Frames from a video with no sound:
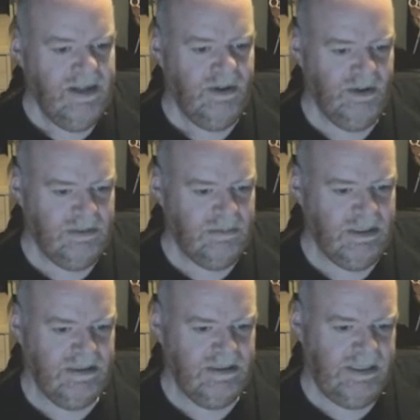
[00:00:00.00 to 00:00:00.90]
All the
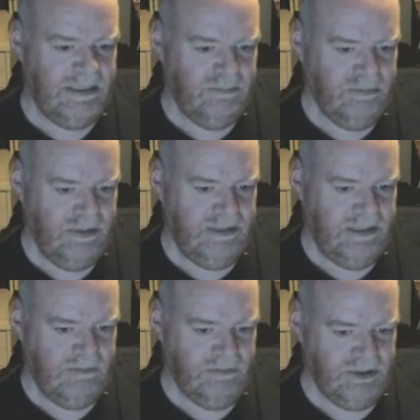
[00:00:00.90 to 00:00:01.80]
model in Britain
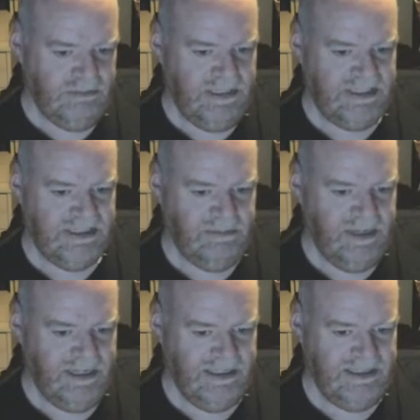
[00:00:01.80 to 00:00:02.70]
and Roger makes them
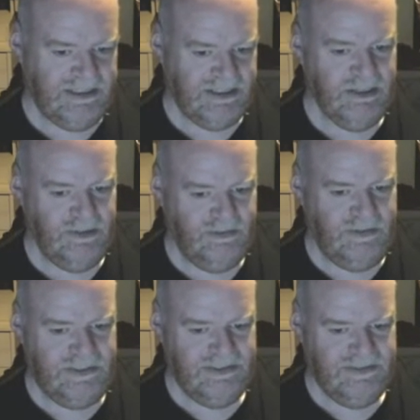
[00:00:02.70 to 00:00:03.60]
hire his
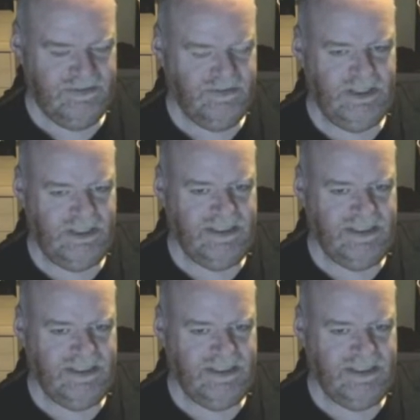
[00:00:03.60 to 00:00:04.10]
girlfriend. Funny.